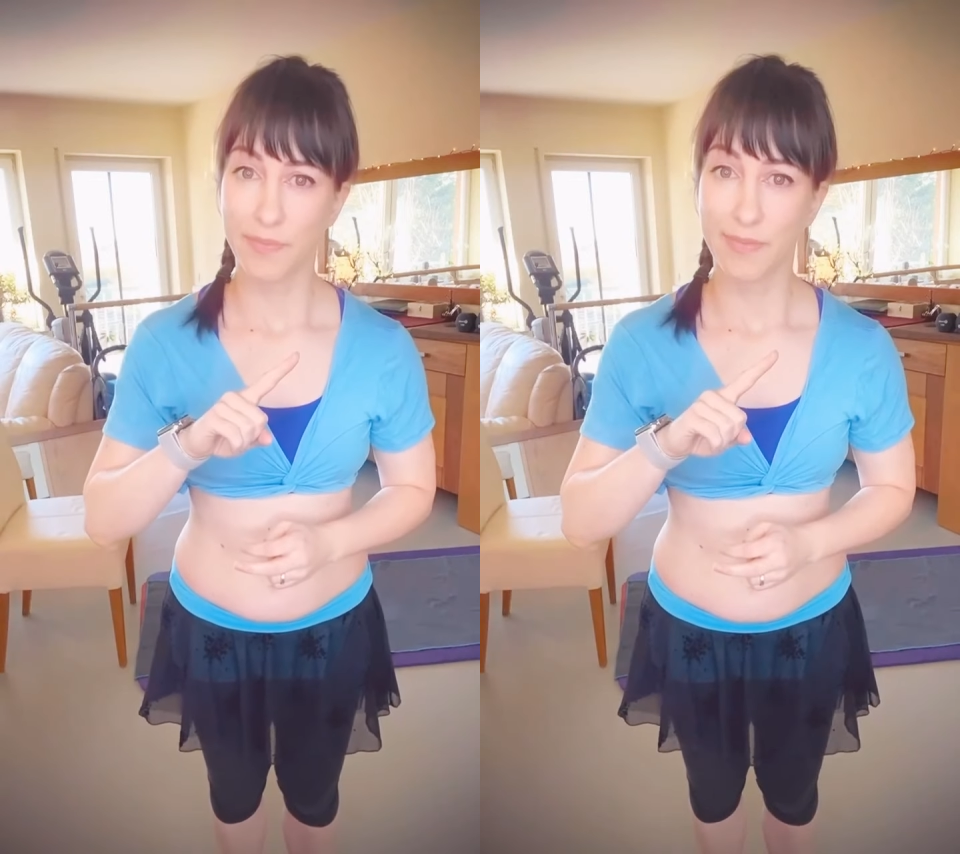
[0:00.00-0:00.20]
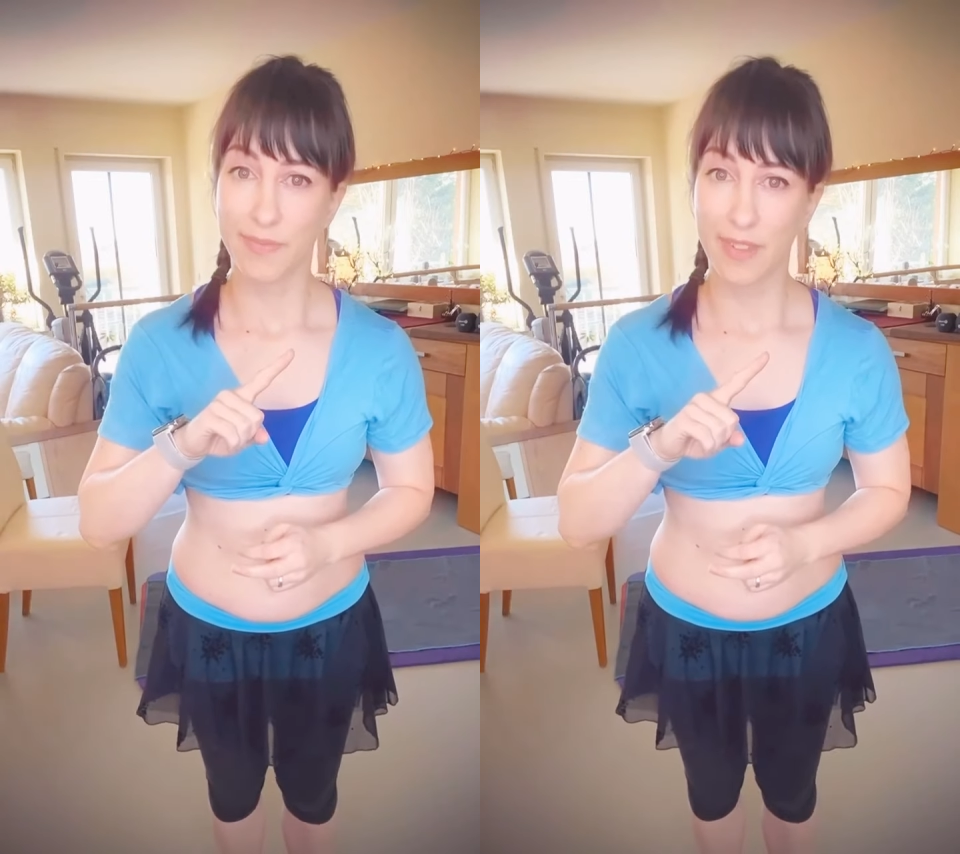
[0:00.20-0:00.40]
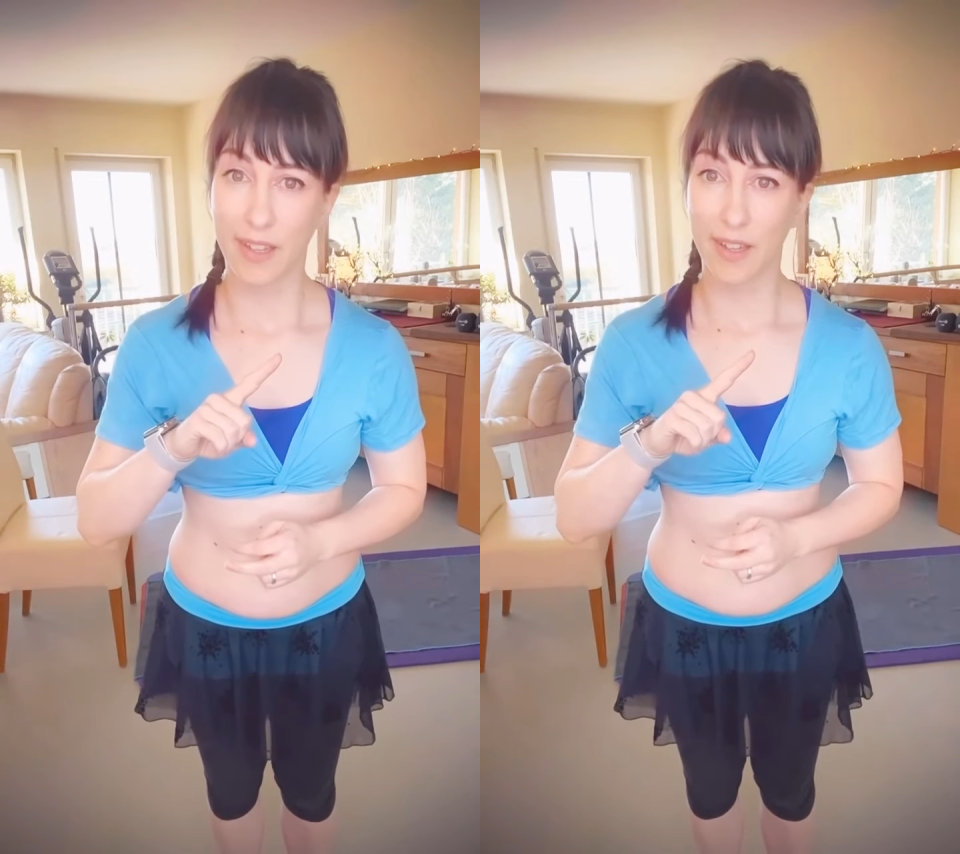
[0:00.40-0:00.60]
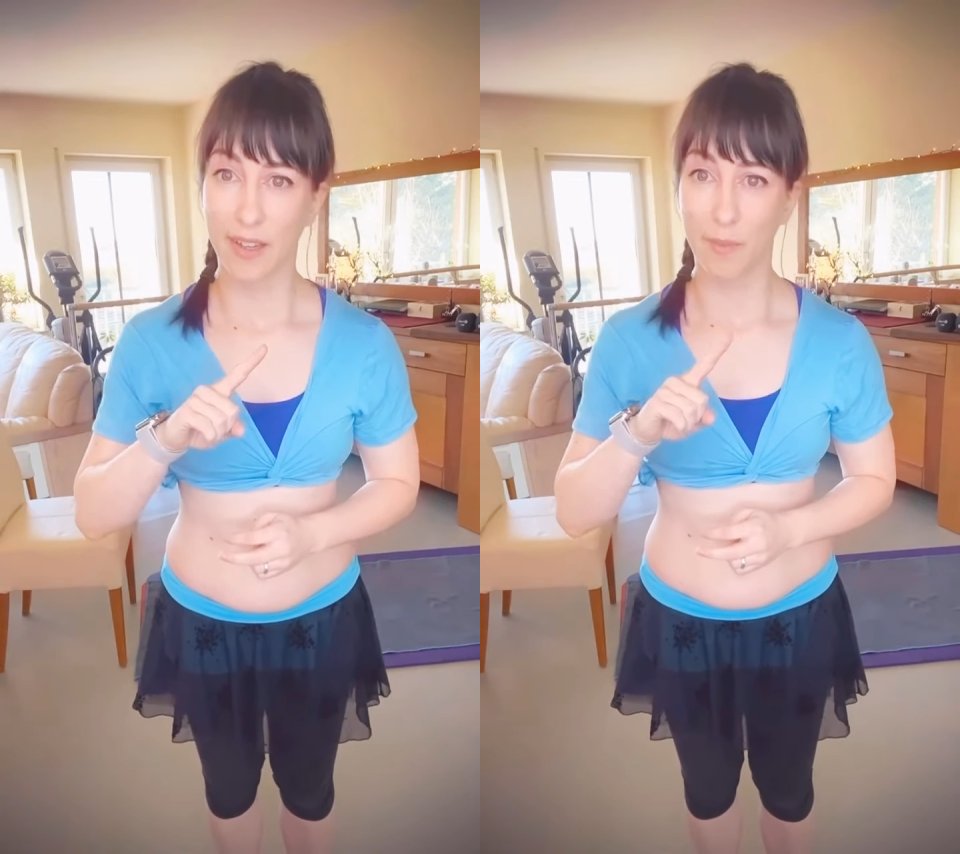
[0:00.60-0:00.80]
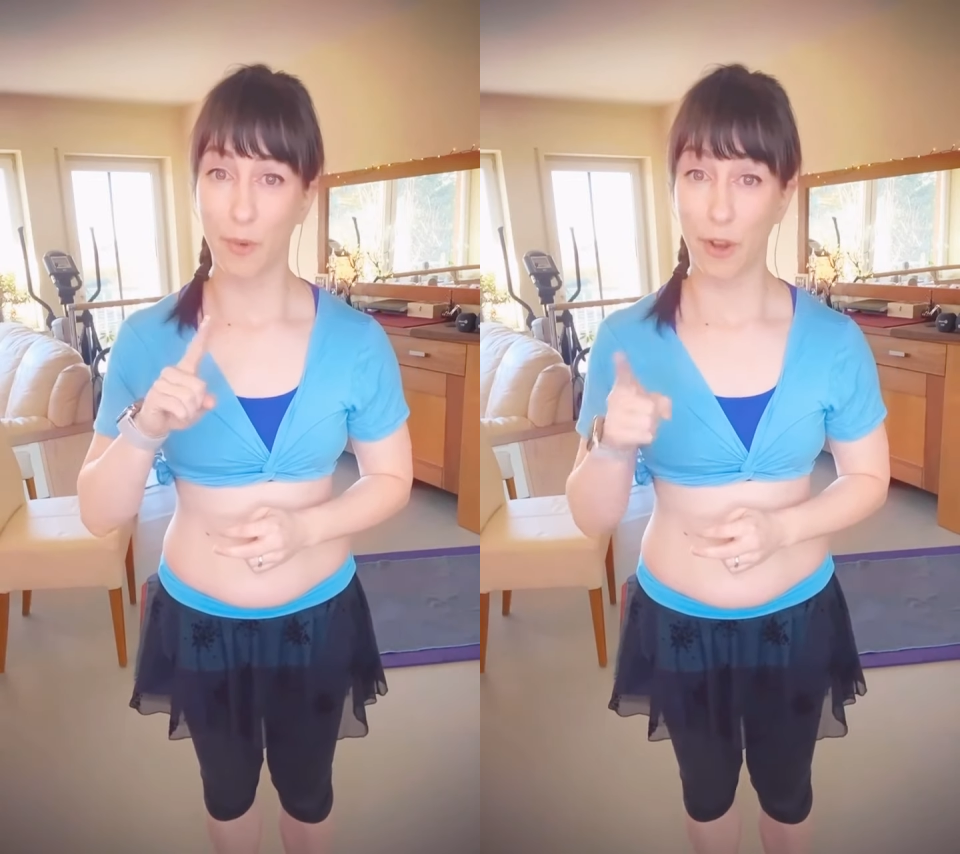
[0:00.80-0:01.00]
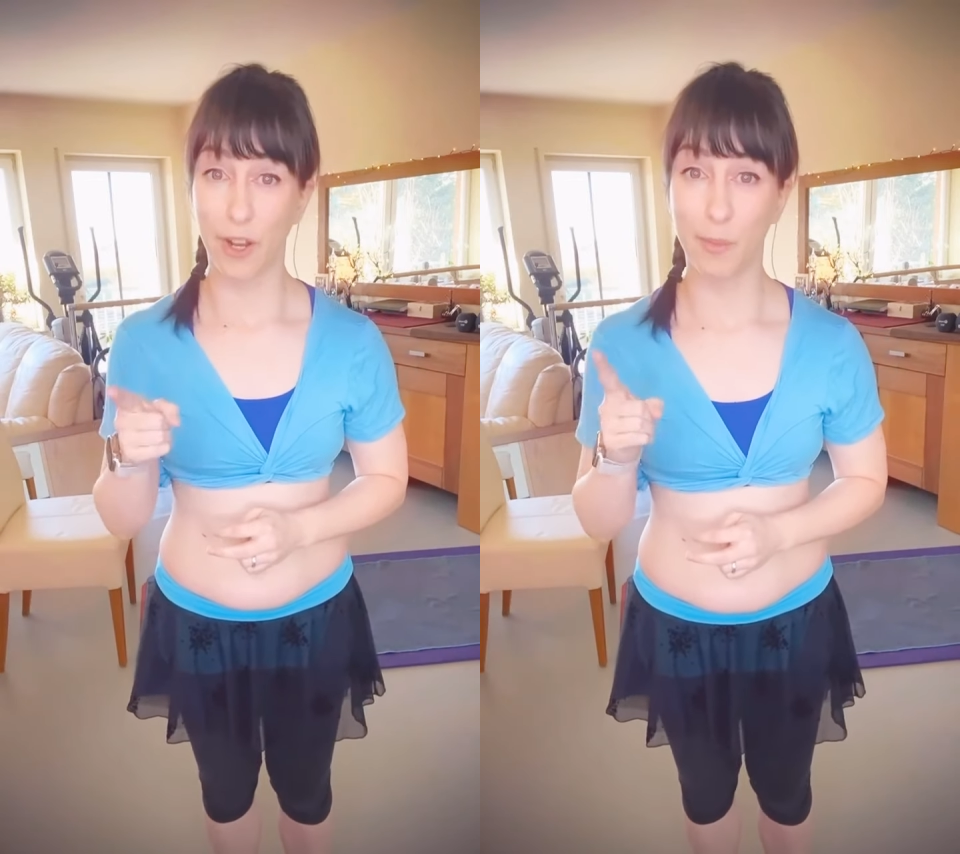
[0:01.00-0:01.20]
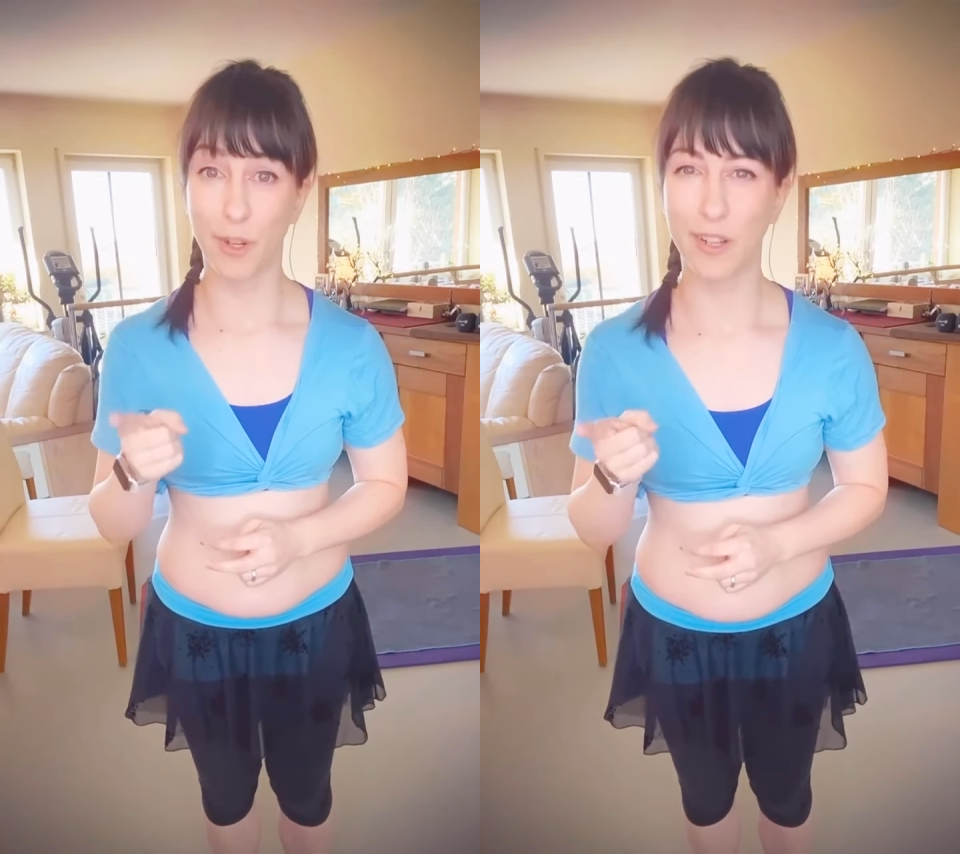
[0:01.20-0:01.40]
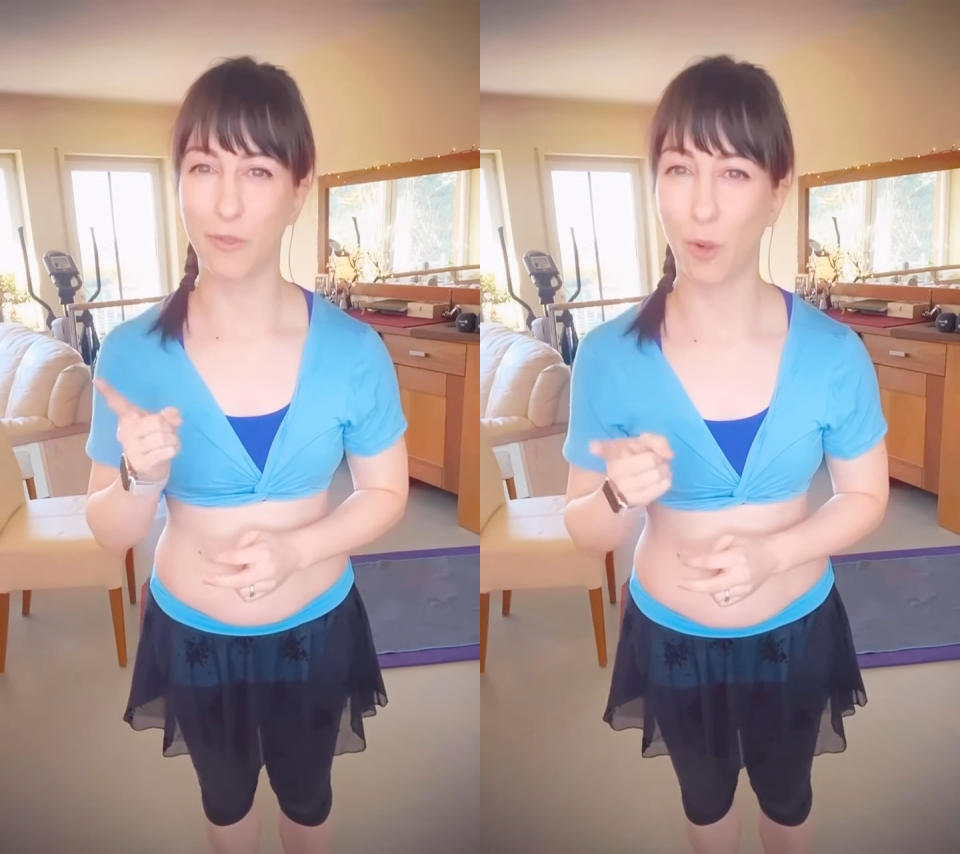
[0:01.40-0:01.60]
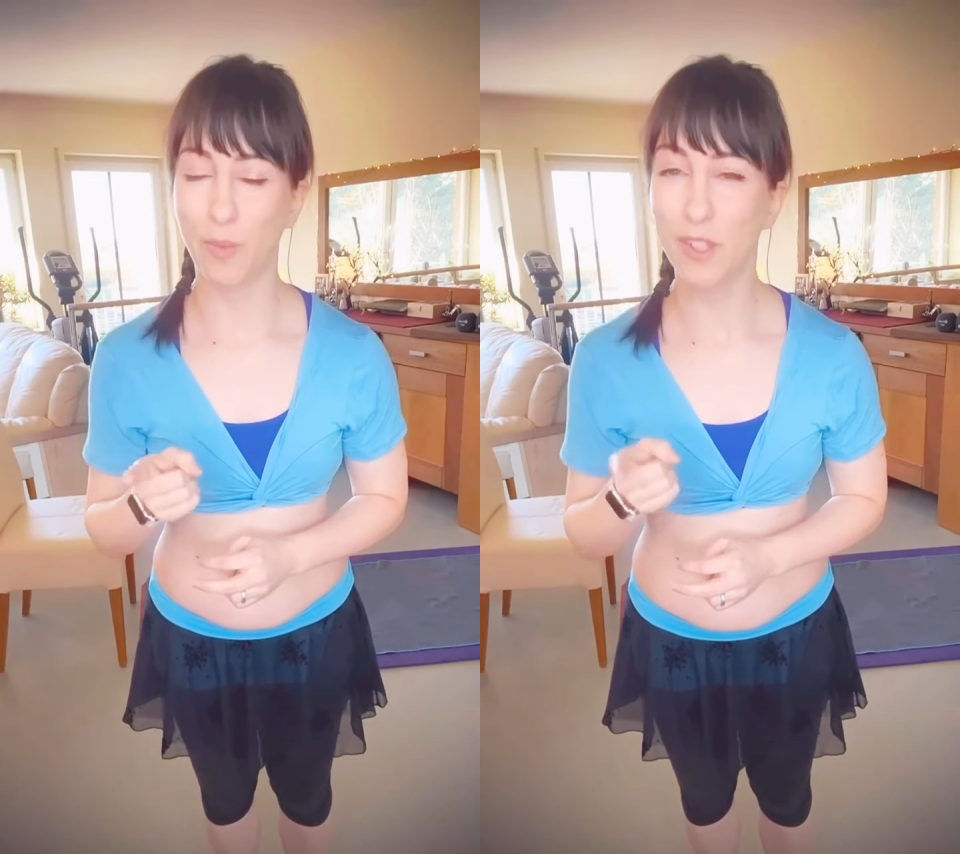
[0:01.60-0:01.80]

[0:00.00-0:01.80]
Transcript: the early bird enrollments